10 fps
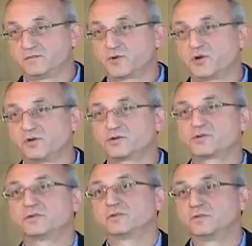
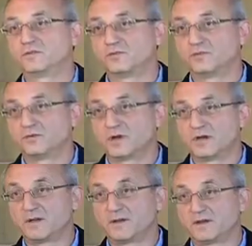approach to
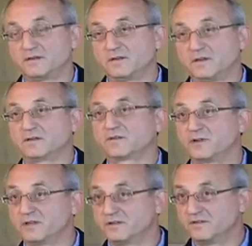an
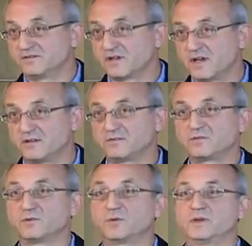integrated design.
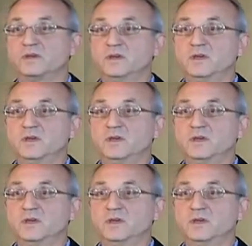So